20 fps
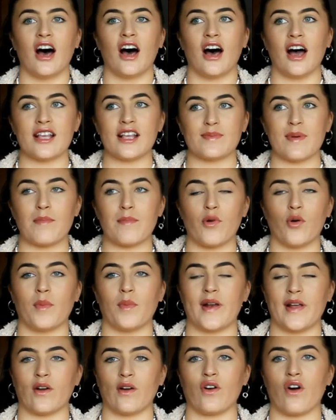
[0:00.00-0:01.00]
I spend more
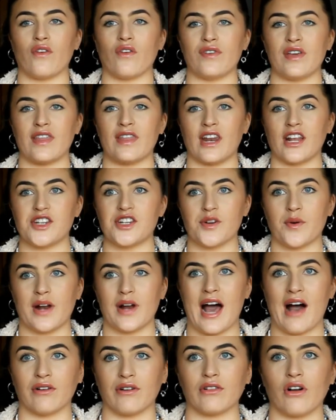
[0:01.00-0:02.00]
money on coffee than I do
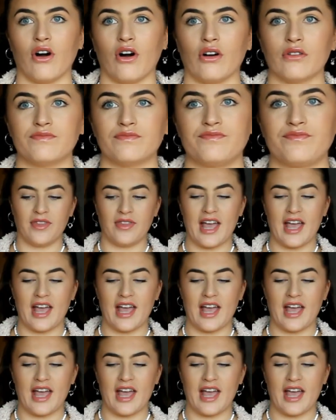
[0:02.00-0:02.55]
on alcohol.